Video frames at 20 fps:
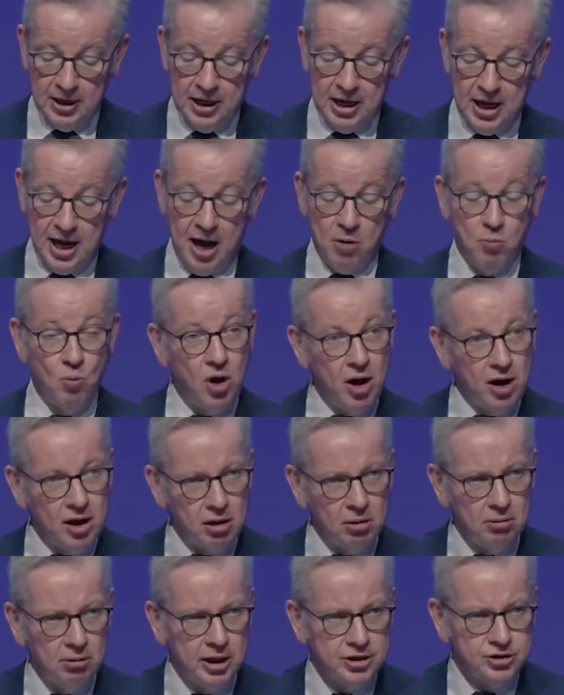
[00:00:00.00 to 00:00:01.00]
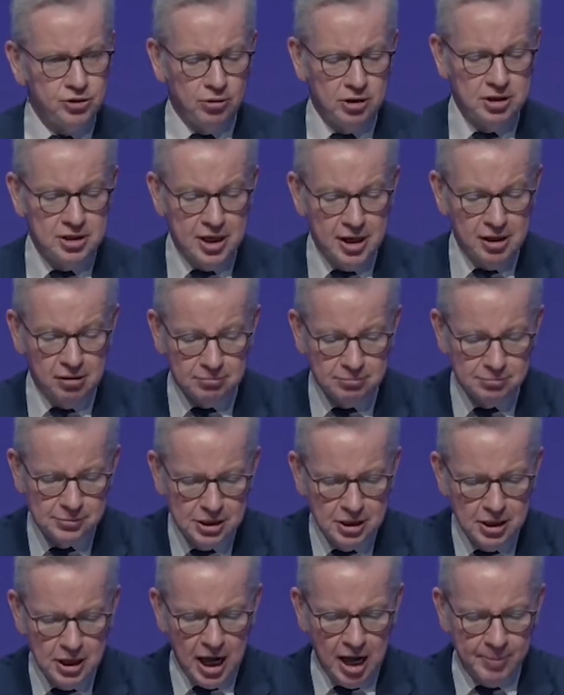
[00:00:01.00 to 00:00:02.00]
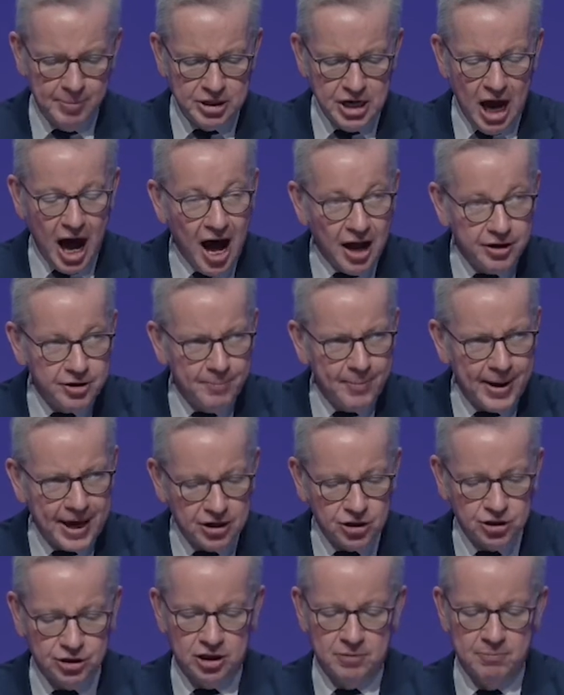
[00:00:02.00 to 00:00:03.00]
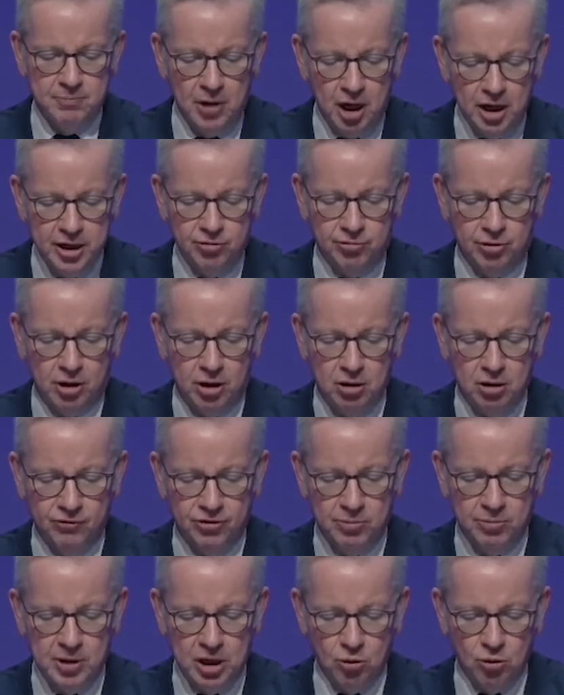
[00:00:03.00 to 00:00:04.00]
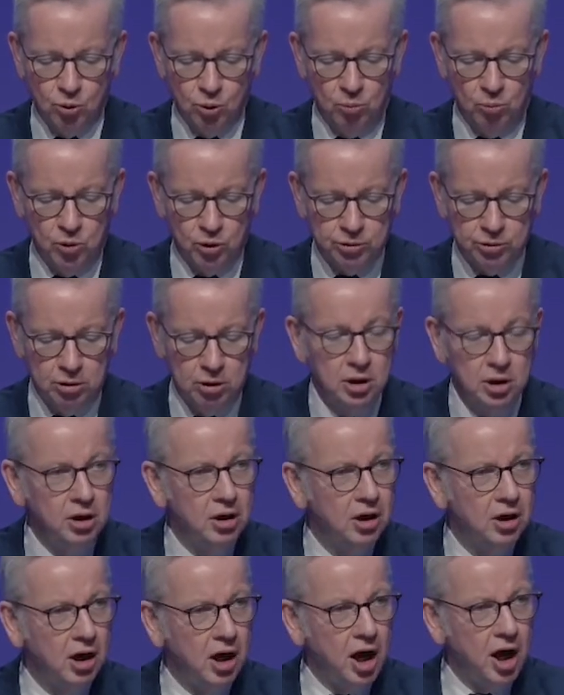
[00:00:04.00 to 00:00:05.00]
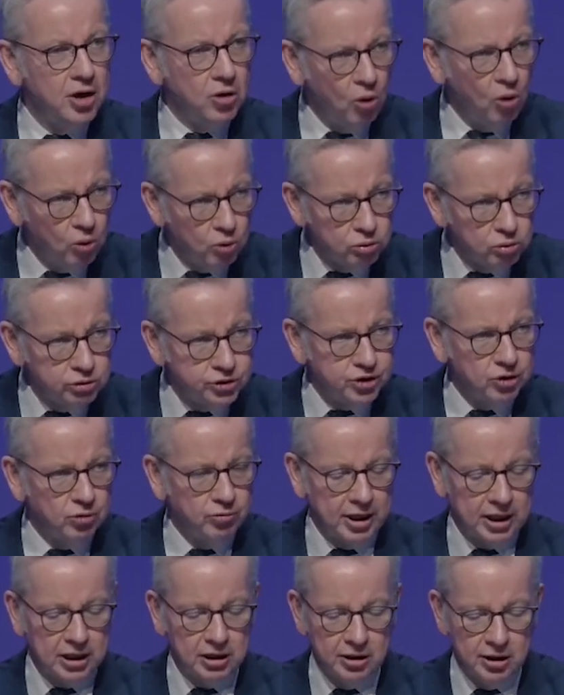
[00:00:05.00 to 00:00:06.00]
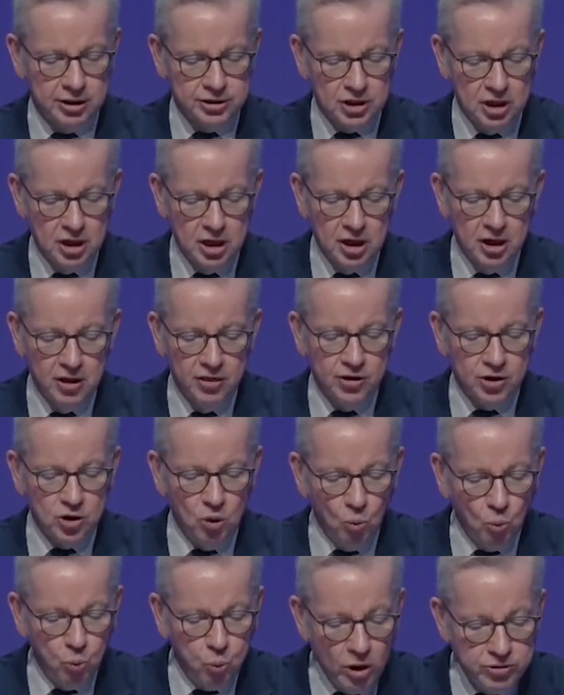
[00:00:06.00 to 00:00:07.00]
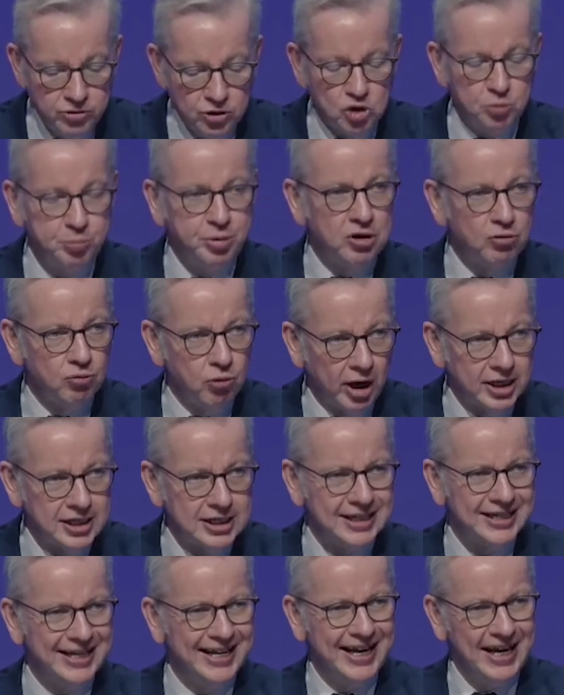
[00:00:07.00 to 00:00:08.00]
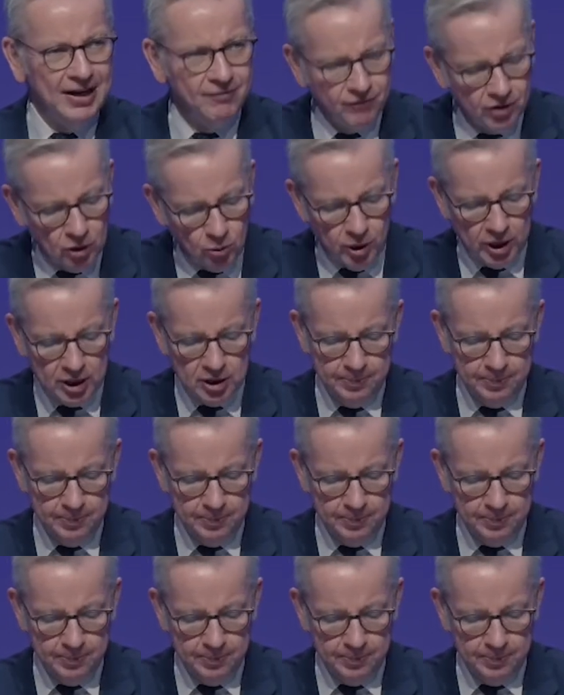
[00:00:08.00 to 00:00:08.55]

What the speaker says: And while, as you can tell, I'm an unabashed admirer of the mayoral model, I also recognise that it won't be right everywhere.